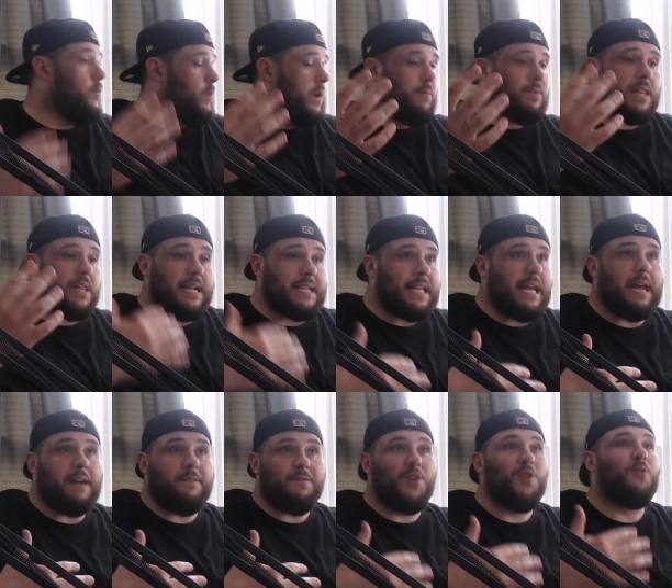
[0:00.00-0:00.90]
We would like to
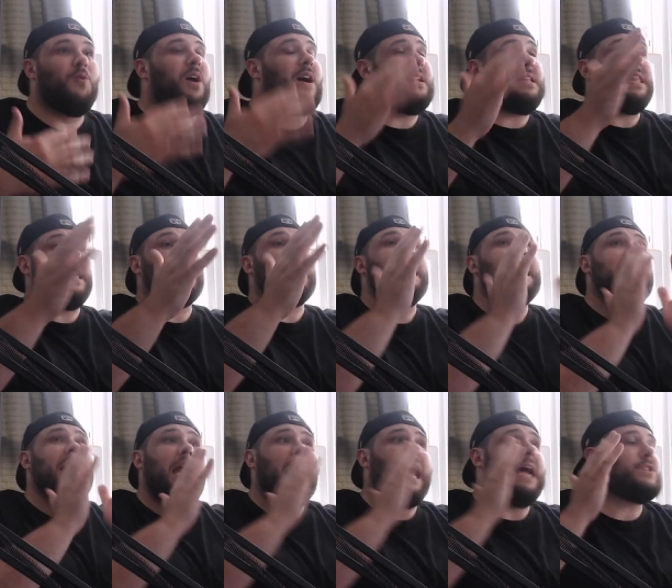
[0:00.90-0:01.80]
have you. Like,
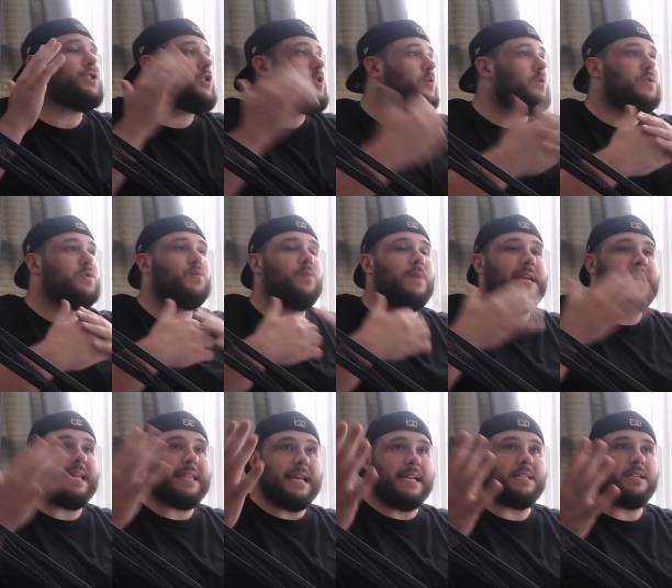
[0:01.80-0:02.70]
as soon as we
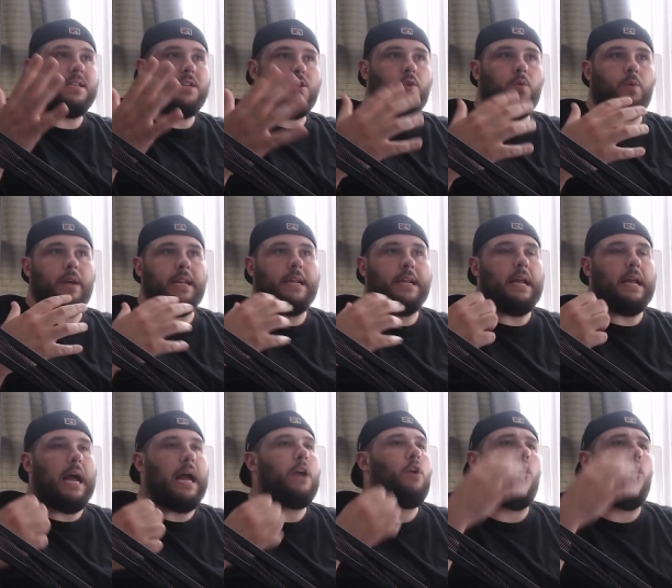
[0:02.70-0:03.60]
get that situated,
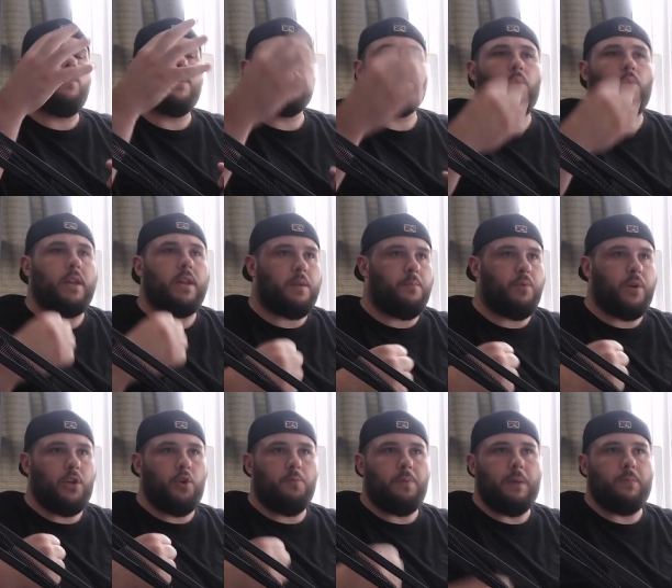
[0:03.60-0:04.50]
I always wanted to bring
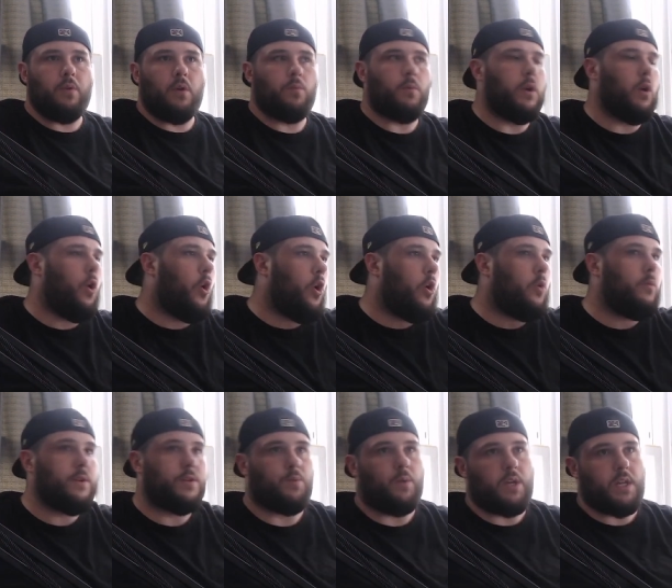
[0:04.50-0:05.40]
new people on. We
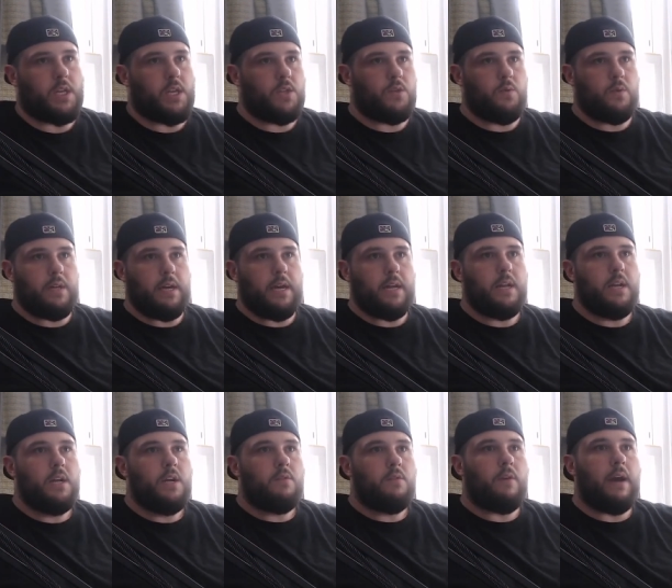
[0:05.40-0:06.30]
always wanted to do that,
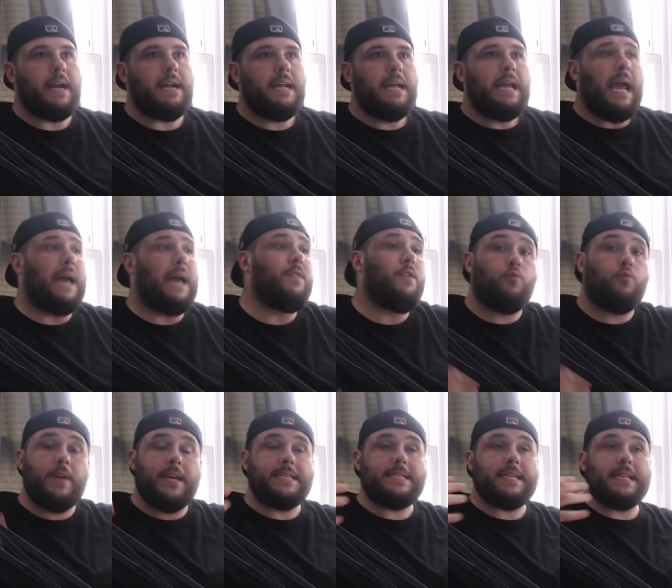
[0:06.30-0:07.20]
right? And the
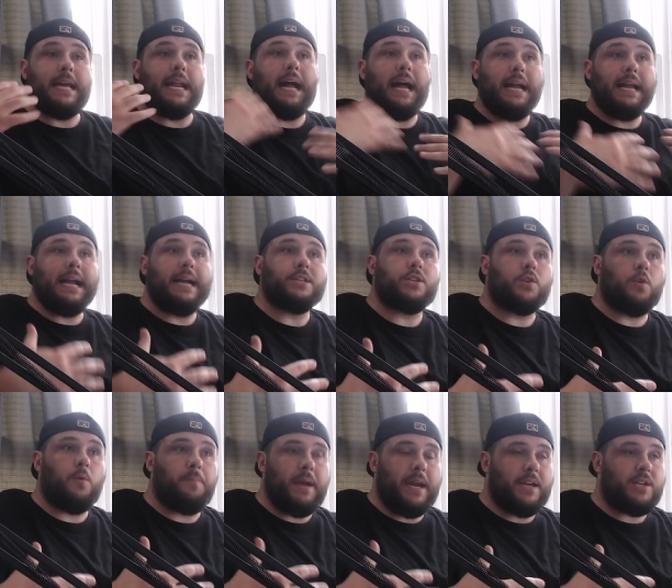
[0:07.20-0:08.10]
reason that I got so
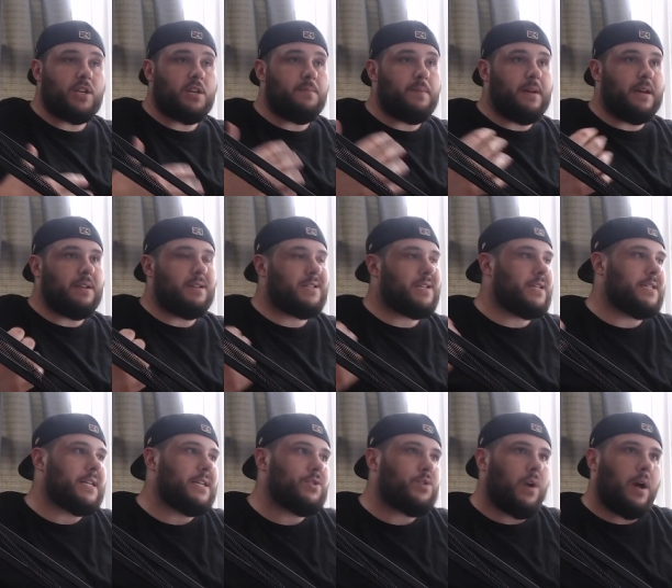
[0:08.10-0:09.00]
passionate about it is because
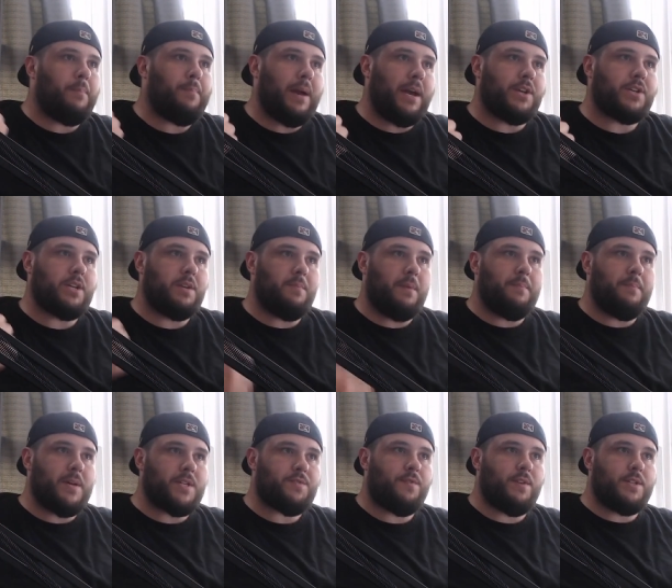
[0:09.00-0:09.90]
I saw how passionate my
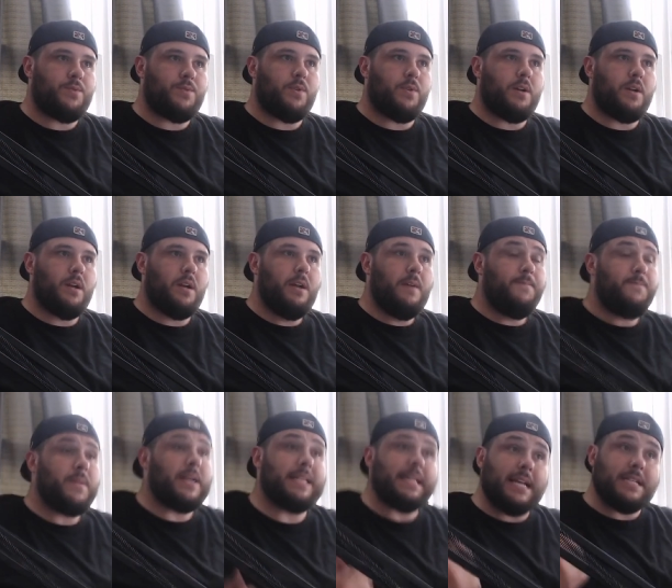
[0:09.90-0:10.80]
best friends were.
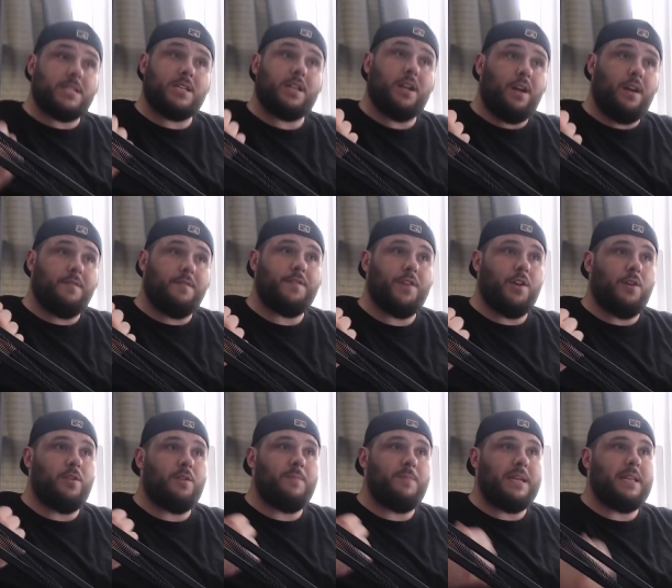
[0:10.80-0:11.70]
Like, that's tough. You know
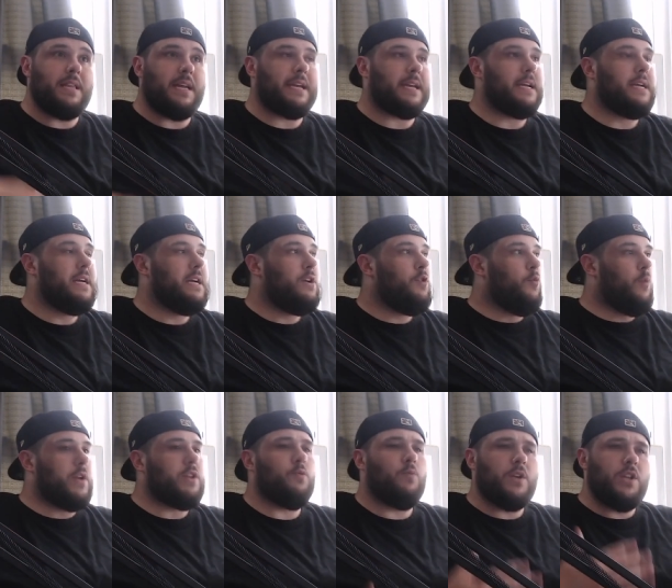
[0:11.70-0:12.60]
what I mean? Like,
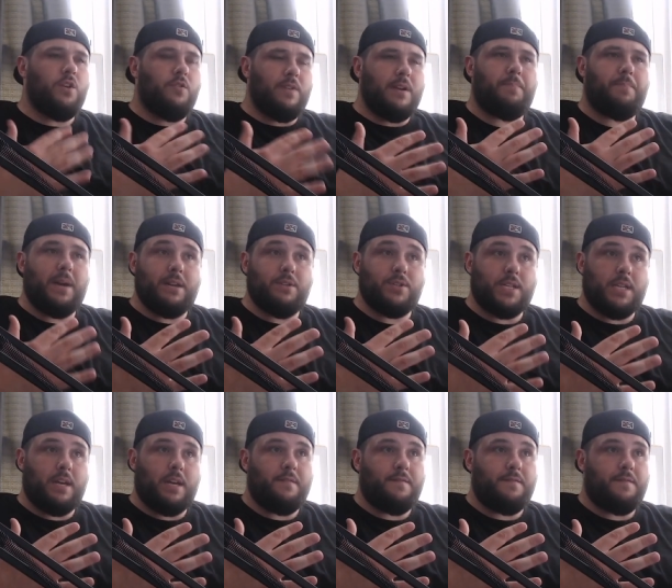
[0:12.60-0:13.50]
when you're in it by
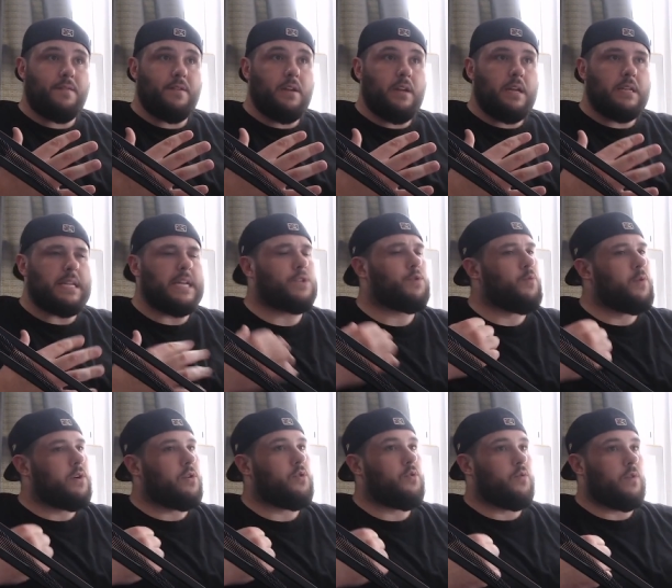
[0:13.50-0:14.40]
yourself, it takes
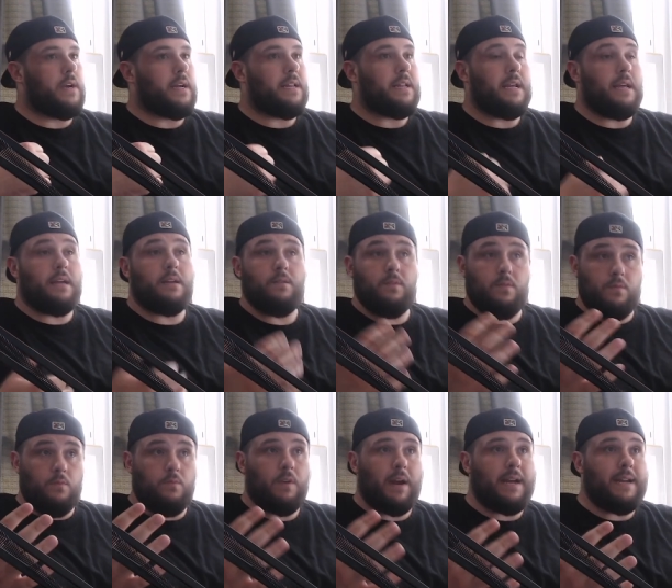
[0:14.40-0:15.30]
real grit. Yeah.
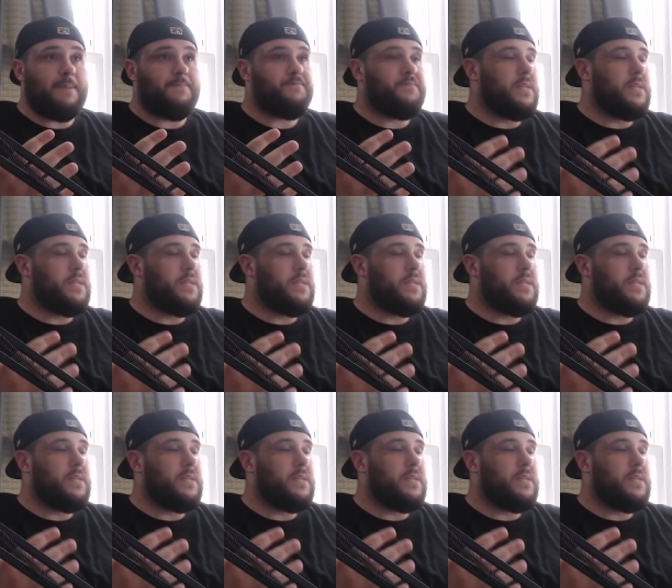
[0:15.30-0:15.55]
Right?